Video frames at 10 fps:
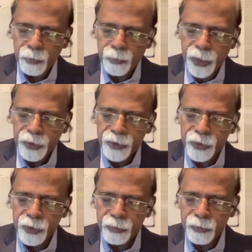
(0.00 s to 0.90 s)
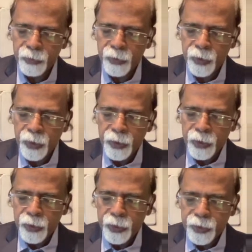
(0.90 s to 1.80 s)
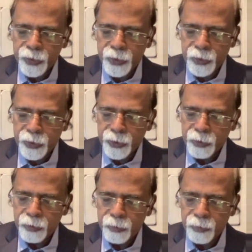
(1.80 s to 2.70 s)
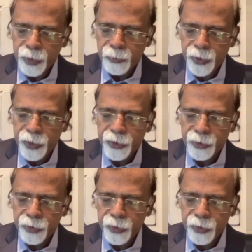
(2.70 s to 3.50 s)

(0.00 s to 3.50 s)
brainstem, that is the midbrain,